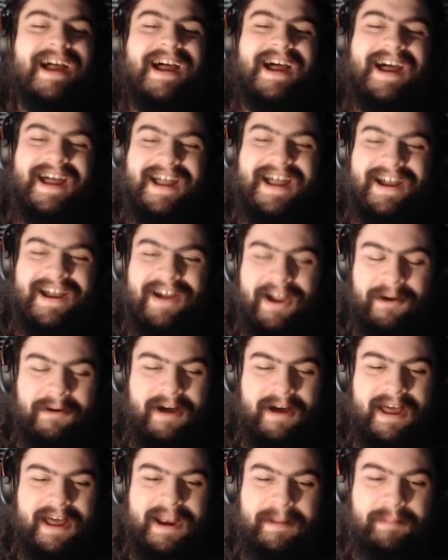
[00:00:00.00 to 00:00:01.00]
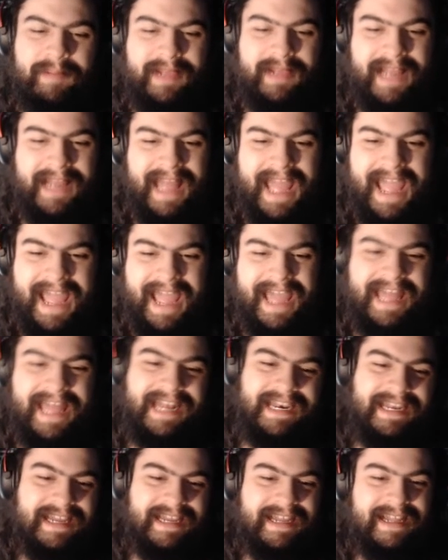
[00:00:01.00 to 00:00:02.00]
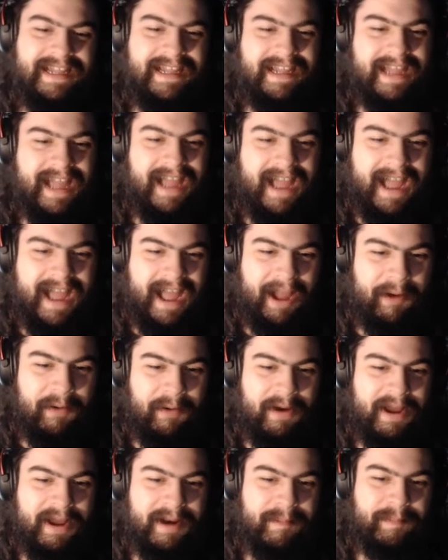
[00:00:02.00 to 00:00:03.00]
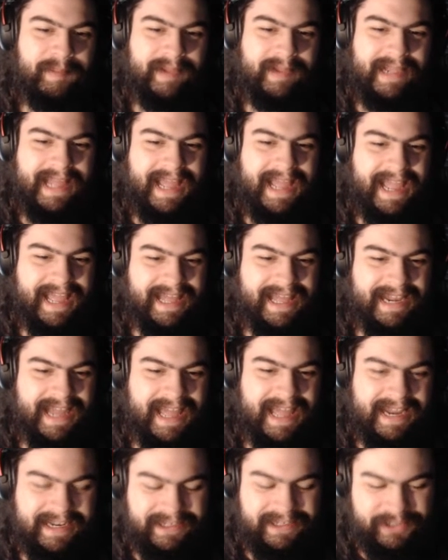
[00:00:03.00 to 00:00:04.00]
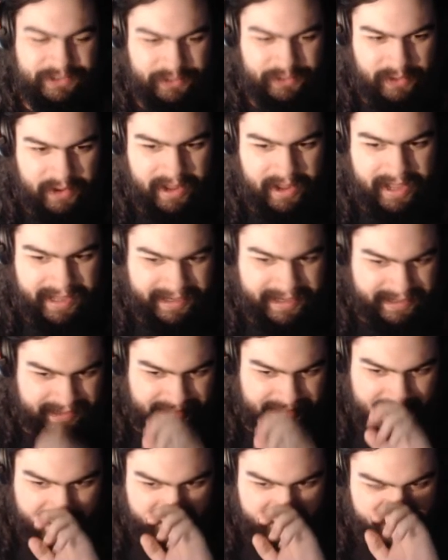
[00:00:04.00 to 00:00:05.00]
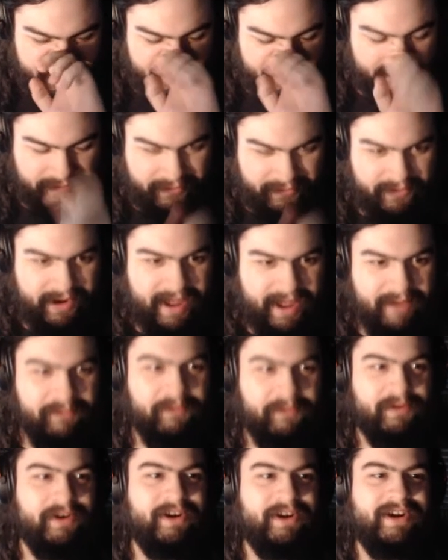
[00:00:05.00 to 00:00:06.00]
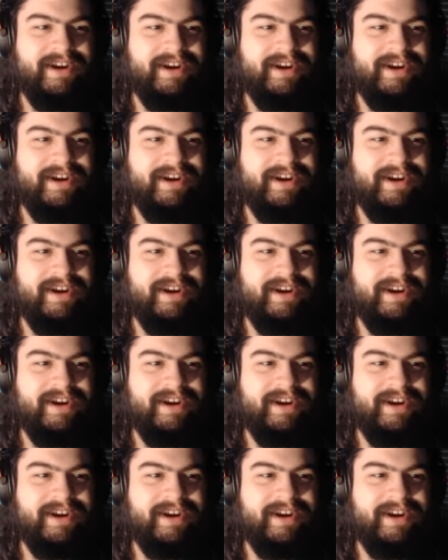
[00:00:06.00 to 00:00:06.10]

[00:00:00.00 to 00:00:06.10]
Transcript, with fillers: Ah, I want to play it. I want to play it and enjoy it and love it forever.